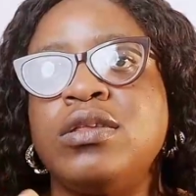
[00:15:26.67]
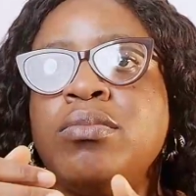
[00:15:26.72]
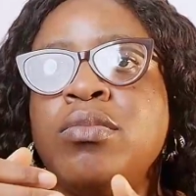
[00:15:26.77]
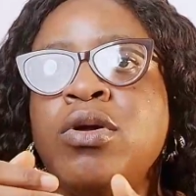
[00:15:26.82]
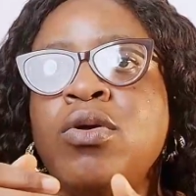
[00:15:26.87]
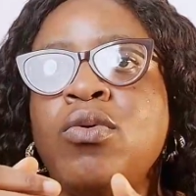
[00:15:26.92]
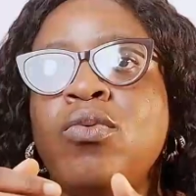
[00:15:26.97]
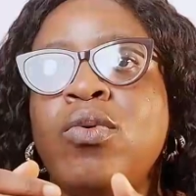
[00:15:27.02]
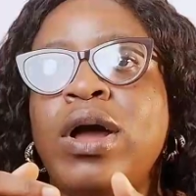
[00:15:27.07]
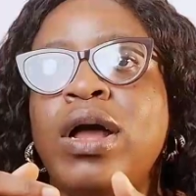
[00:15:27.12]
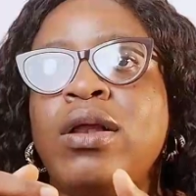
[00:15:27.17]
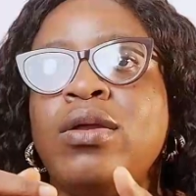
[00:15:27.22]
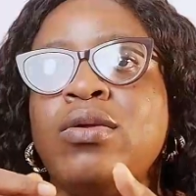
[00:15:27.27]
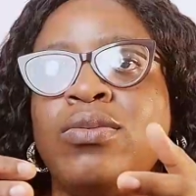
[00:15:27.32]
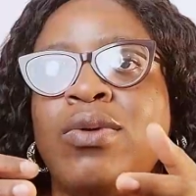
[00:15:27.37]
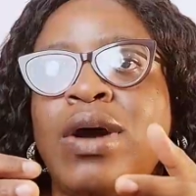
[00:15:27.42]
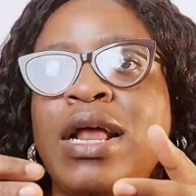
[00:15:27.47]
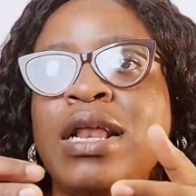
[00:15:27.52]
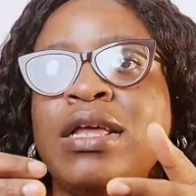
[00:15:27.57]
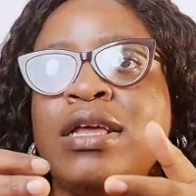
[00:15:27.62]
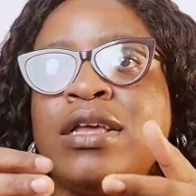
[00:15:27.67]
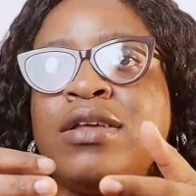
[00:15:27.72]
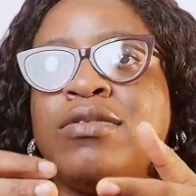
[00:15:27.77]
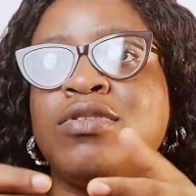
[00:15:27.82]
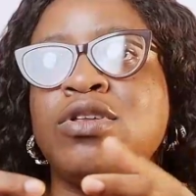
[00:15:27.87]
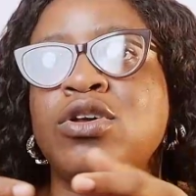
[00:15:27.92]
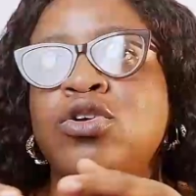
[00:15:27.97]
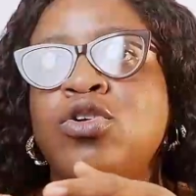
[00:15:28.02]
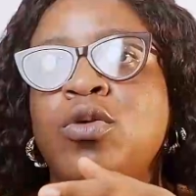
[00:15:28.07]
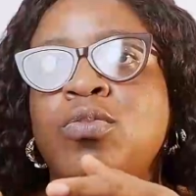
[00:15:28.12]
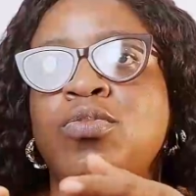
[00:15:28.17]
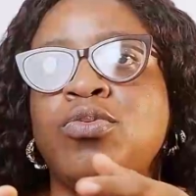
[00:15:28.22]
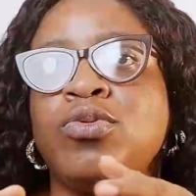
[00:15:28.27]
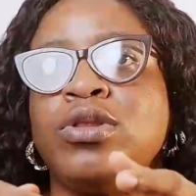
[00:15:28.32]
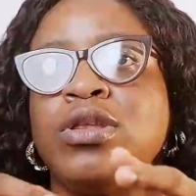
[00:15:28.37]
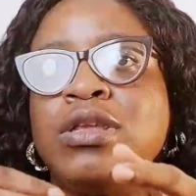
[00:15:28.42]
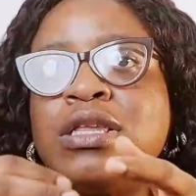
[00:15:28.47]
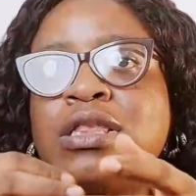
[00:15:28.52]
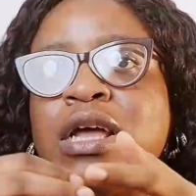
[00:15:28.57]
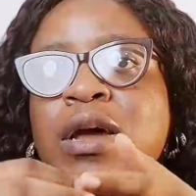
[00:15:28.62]
Meanwhile, while it gives the couple
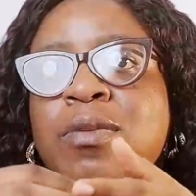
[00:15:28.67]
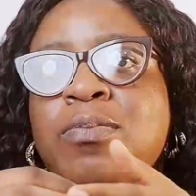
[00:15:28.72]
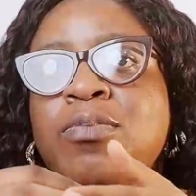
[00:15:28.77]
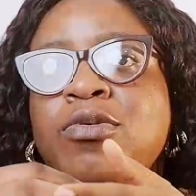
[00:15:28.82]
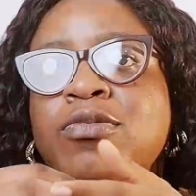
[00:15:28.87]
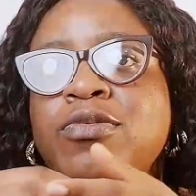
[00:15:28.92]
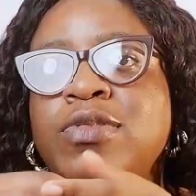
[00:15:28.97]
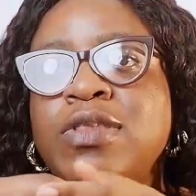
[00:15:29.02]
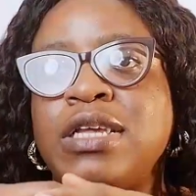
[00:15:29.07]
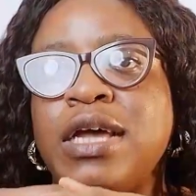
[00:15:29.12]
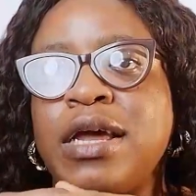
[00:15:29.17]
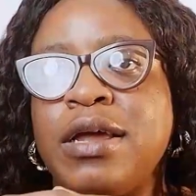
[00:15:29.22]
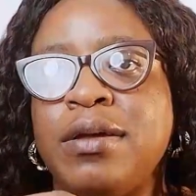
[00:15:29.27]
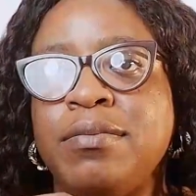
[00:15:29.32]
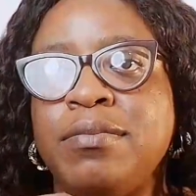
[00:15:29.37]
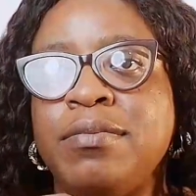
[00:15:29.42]
this type of time,